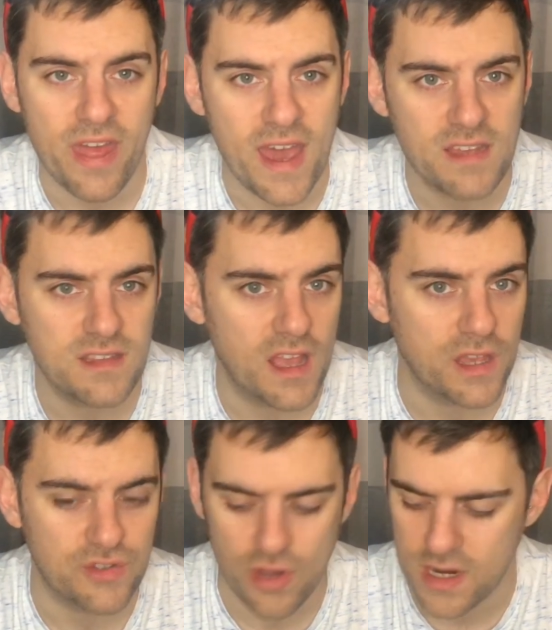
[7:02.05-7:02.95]
that is the
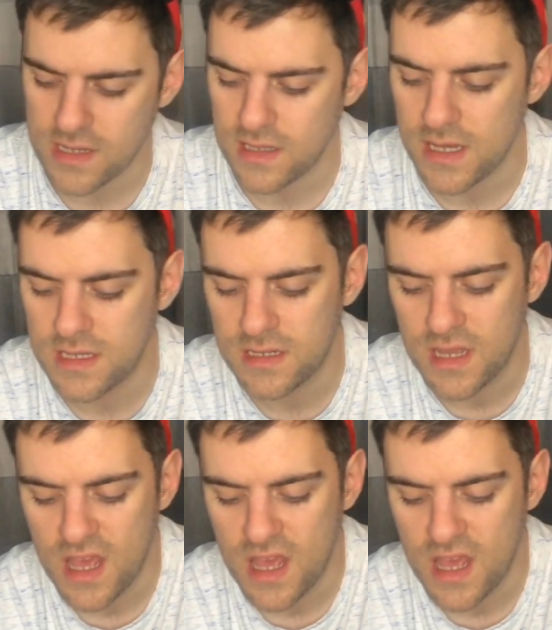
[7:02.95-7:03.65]
electronics list.